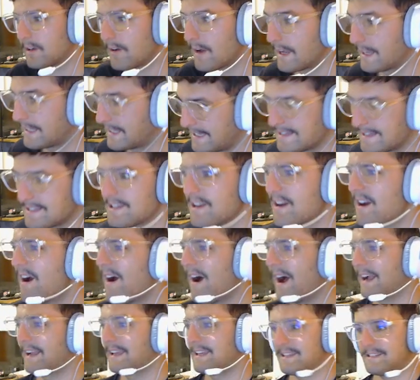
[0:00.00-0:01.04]
I guess
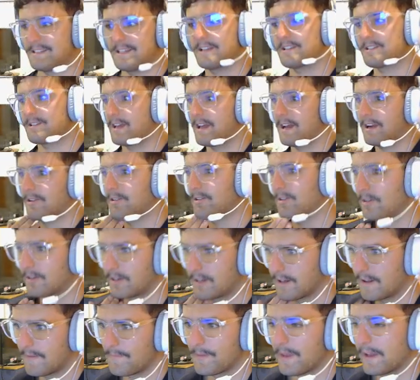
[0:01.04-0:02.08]
that's how I could look at
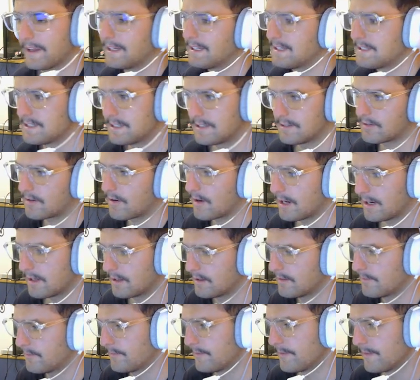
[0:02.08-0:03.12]
it. I need to kind
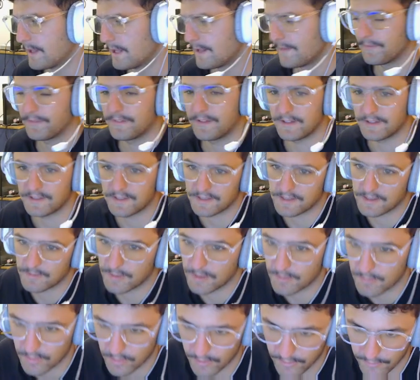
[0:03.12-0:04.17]
of test this a
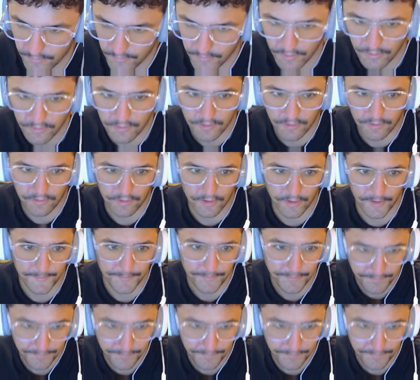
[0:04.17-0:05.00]
bit more in the future. So